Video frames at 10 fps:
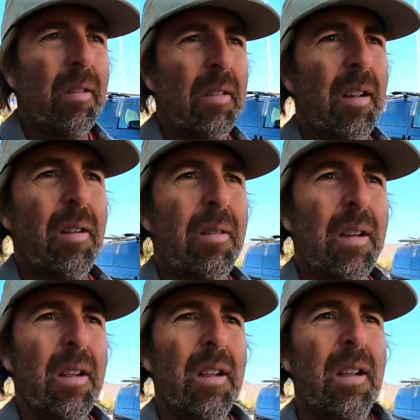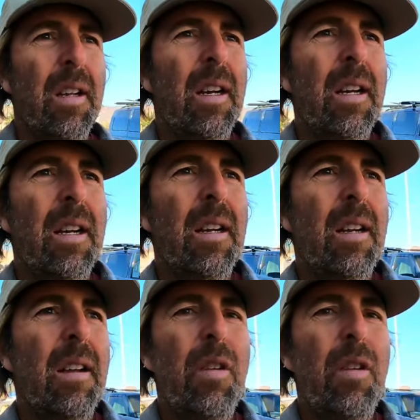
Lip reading: So if